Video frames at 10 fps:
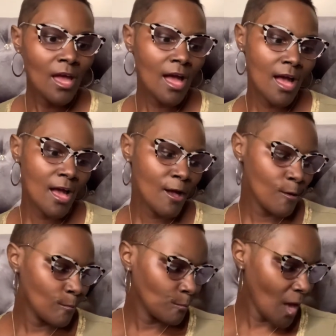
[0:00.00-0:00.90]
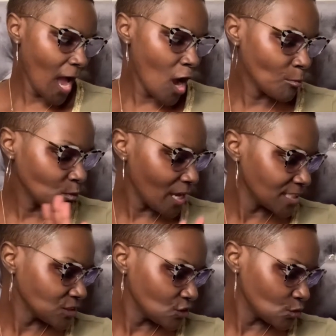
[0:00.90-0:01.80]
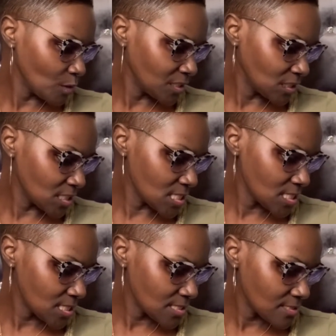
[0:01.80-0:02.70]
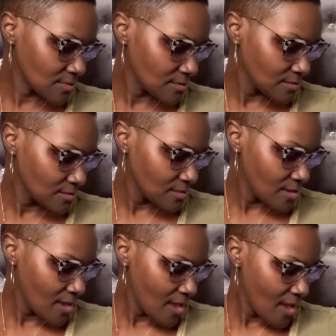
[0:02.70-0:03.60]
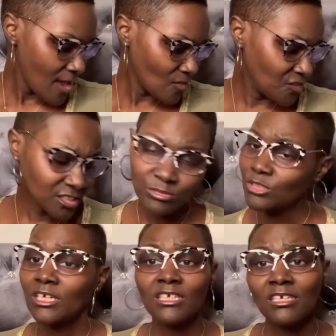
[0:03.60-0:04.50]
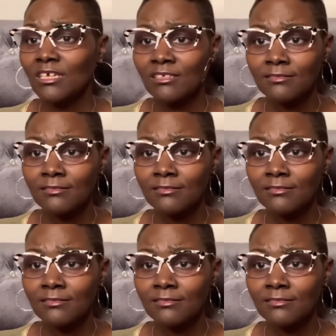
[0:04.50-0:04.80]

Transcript: Um, I hope you guys enjoyed this. This was, again,